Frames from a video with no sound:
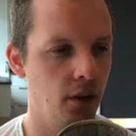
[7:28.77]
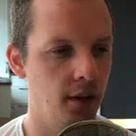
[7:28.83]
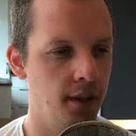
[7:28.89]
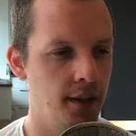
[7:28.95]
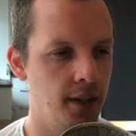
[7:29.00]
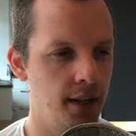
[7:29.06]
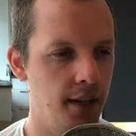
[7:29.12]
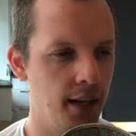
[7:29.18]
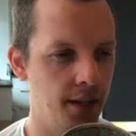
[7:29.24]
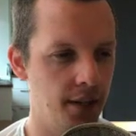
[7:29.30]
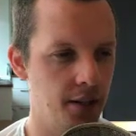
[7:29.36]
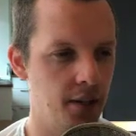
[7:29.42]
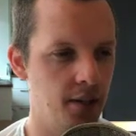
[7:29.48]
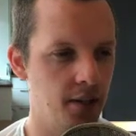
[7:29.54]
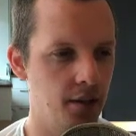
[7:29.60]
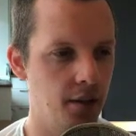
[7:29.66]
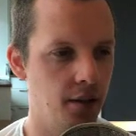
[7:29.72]

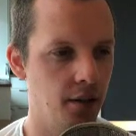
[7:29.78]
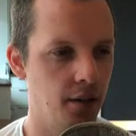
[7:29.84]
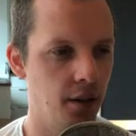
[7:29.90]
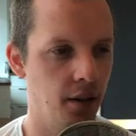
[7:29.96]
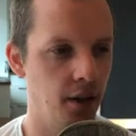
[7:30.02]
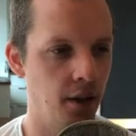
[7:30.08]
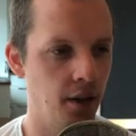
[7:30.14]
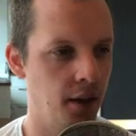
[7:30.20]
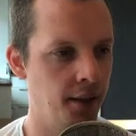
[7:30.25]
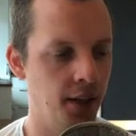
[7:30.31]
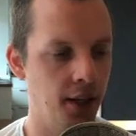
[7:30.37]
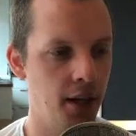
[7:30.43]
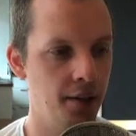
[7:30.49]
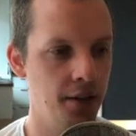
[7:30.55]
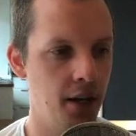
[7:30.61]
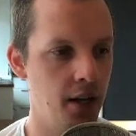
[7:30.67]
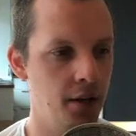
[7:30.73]
Yes. And
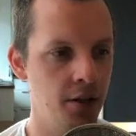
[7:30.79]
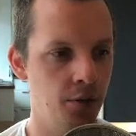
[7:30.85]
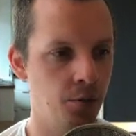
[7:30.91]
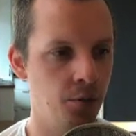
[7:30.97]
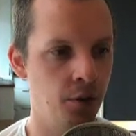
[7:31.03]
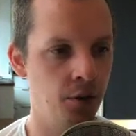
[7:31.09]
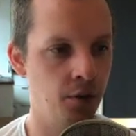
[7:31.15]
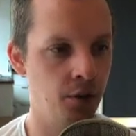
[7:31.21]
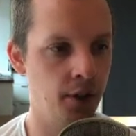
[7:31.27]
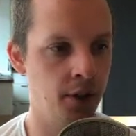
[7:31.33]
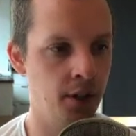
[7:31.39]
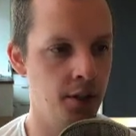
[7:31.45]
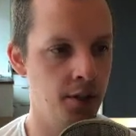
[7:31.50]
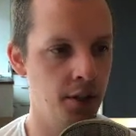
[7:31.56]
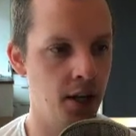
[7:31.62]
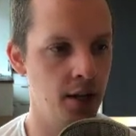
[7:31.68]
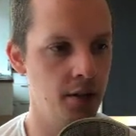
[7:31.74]
again, here it will, in
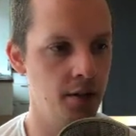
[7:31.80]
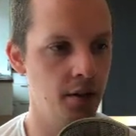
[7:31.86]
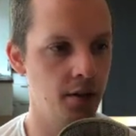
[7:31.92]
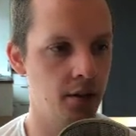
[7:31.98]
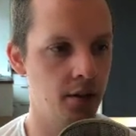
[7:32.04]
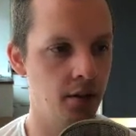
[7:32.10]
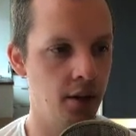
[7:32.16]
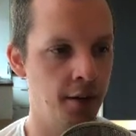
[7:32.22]
this case,